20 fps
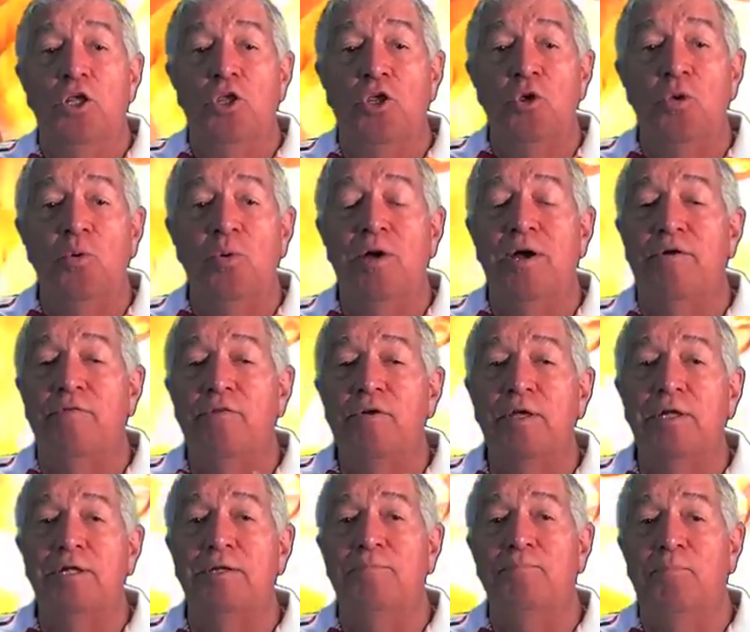You have
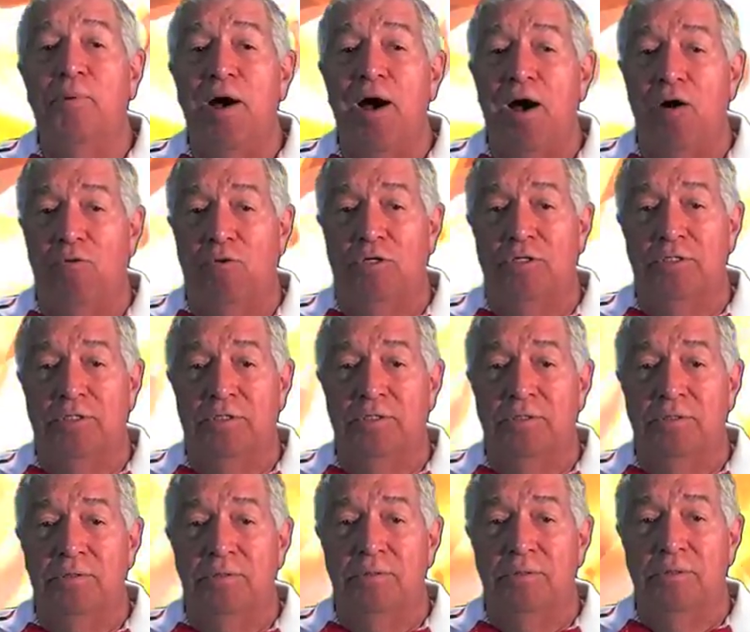hidden
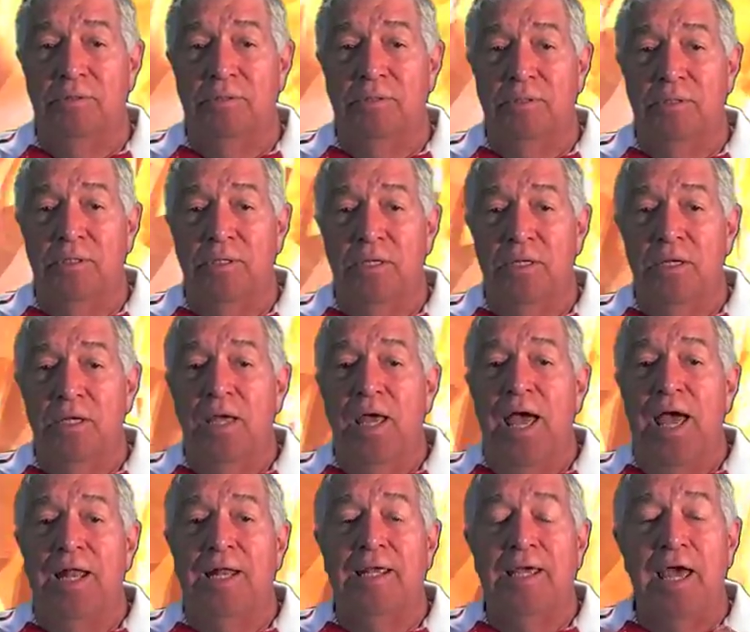powers
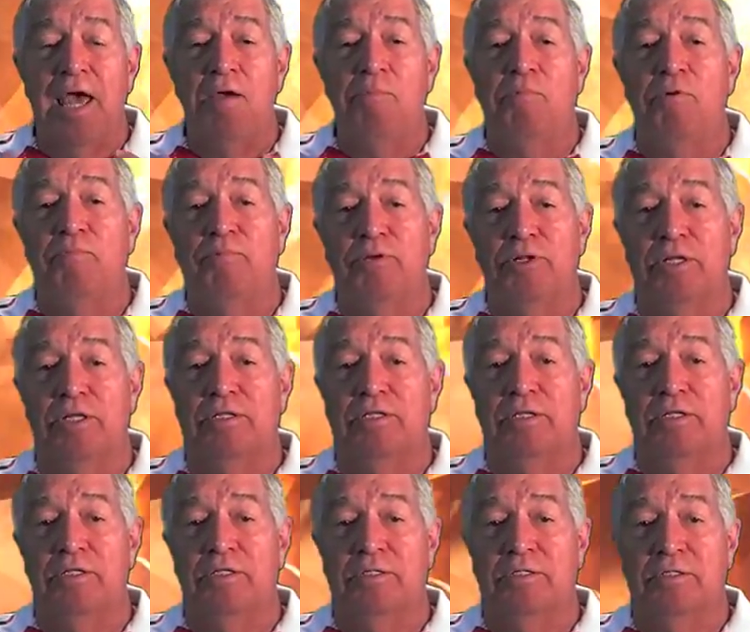and
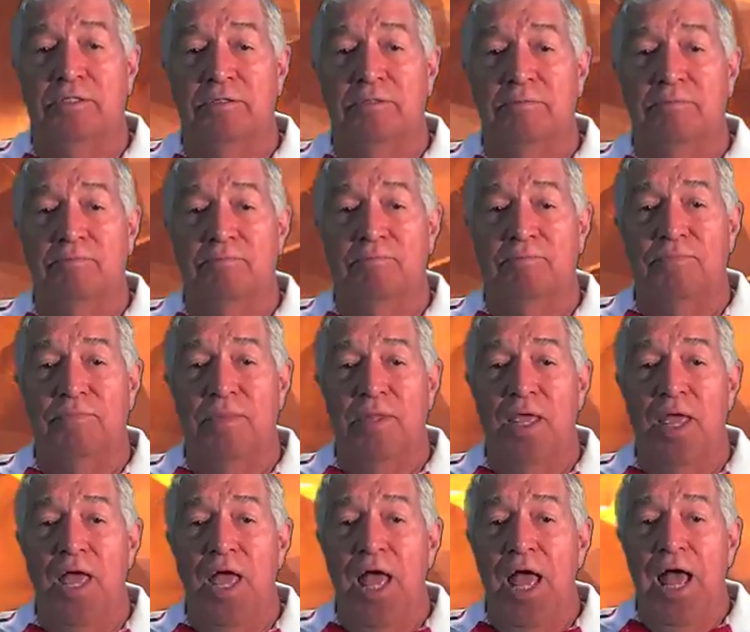capabilities
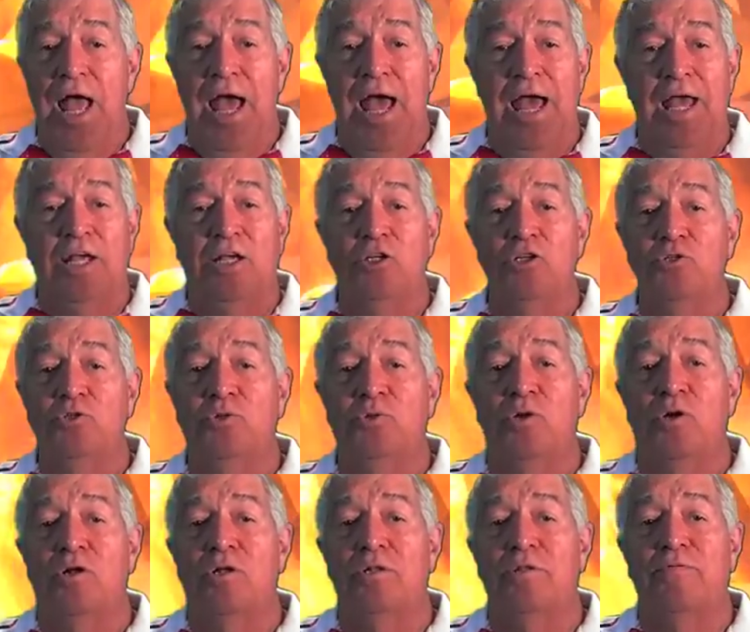and
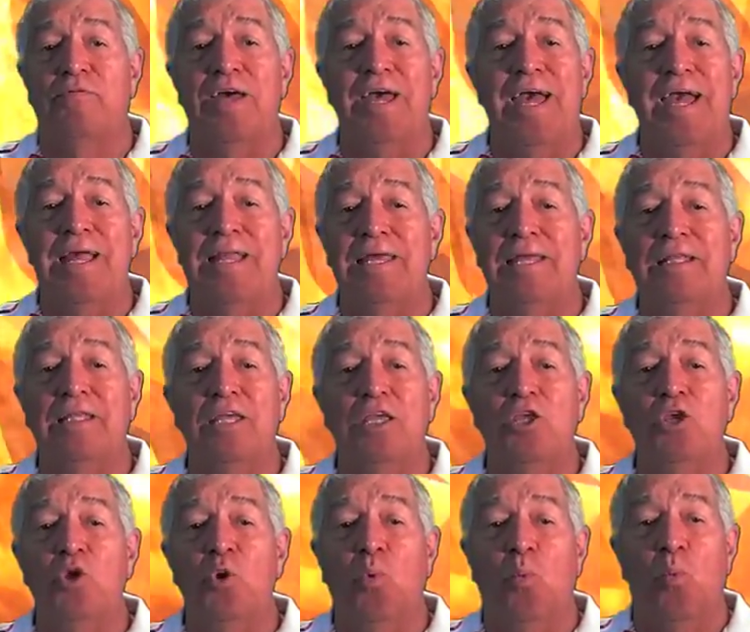control of
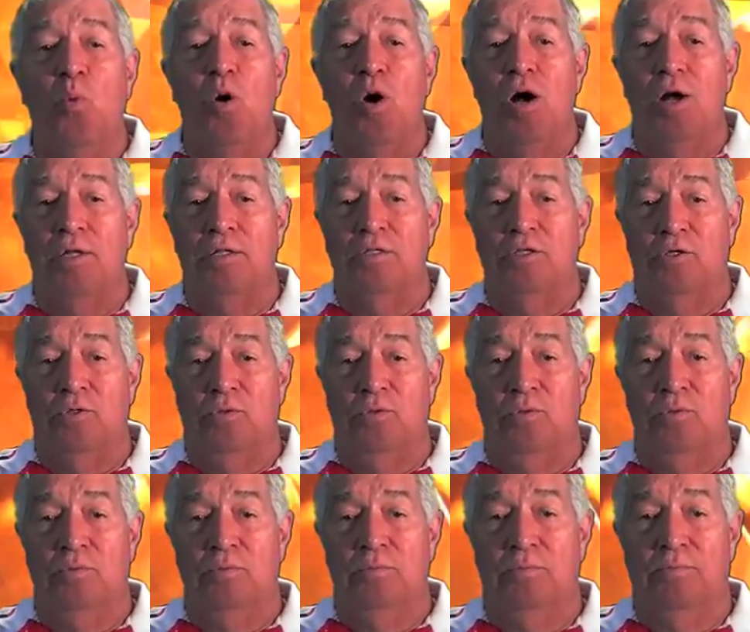anything you want
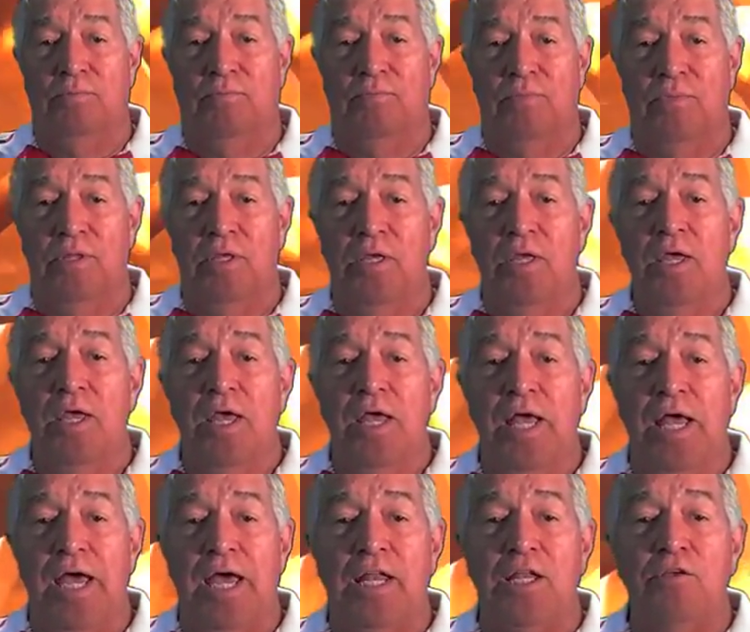to.
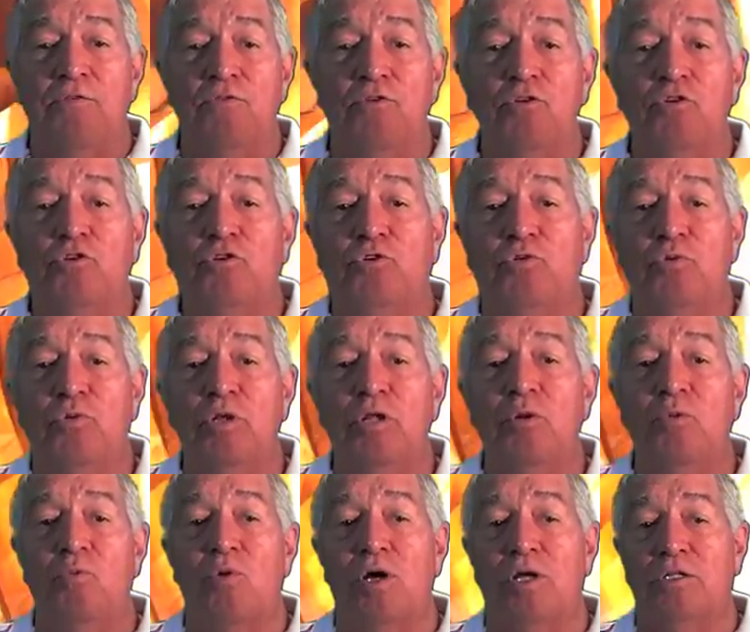And if you
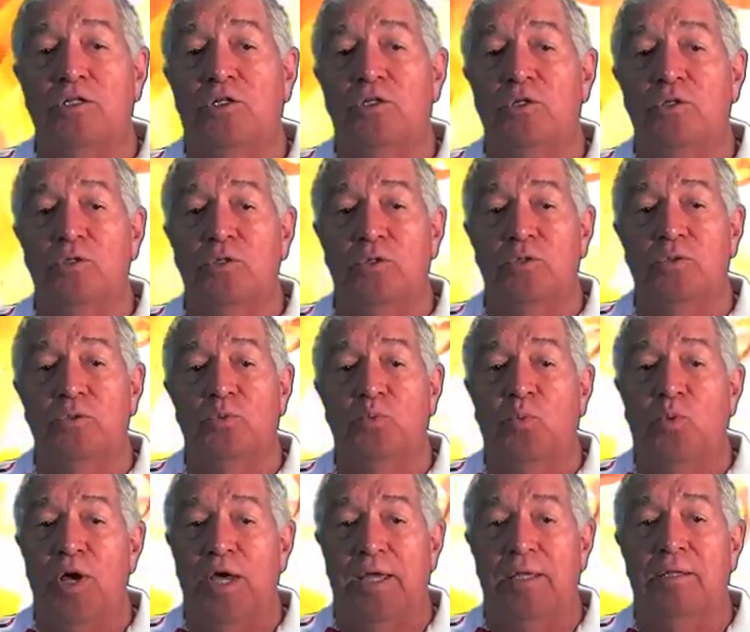truly want to lose
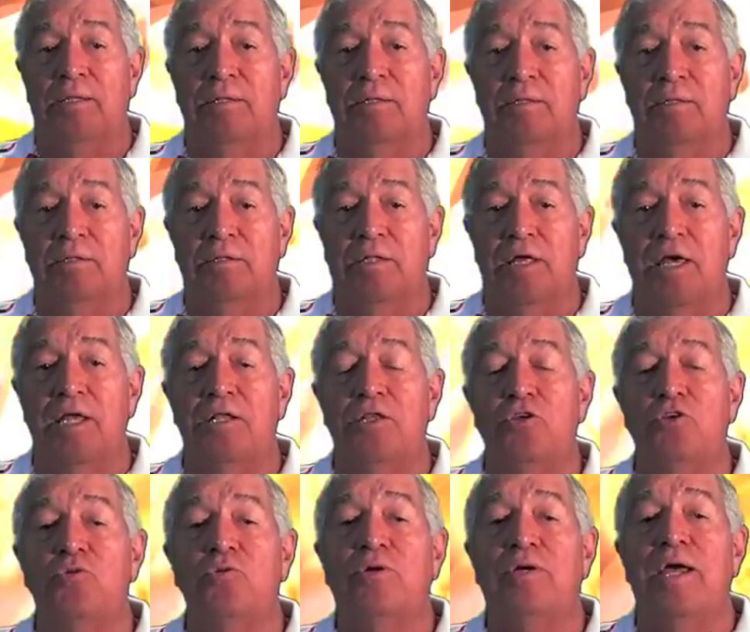weight,
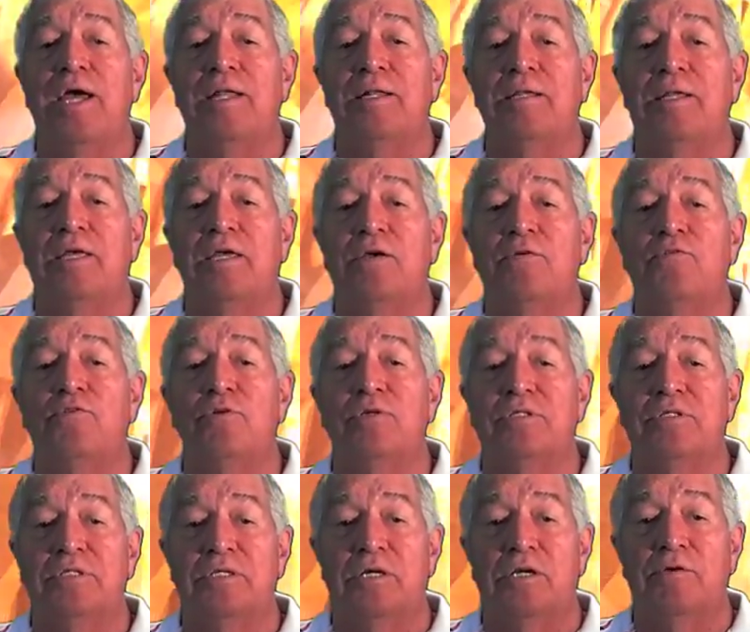then you can give
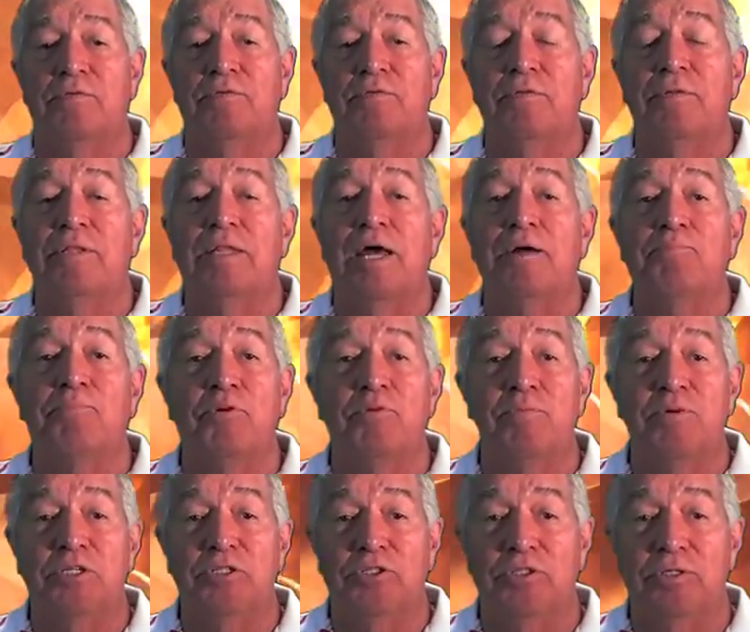yourself that
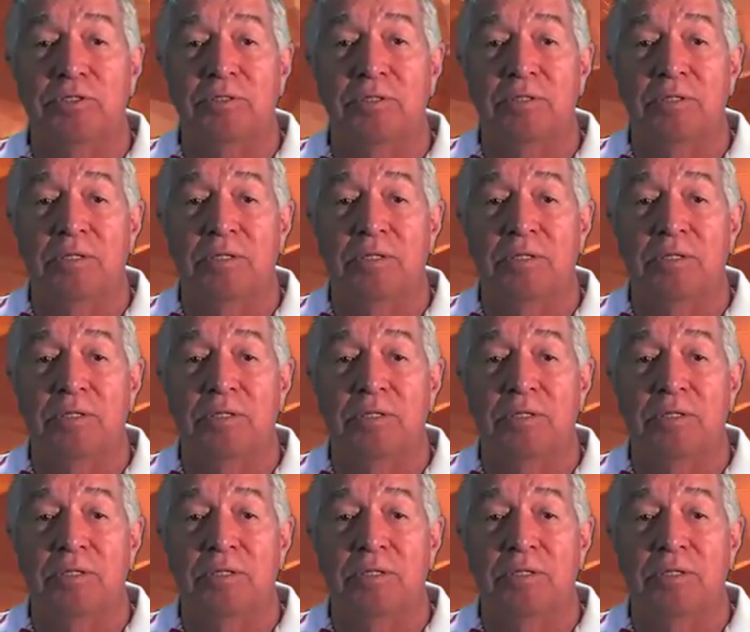permission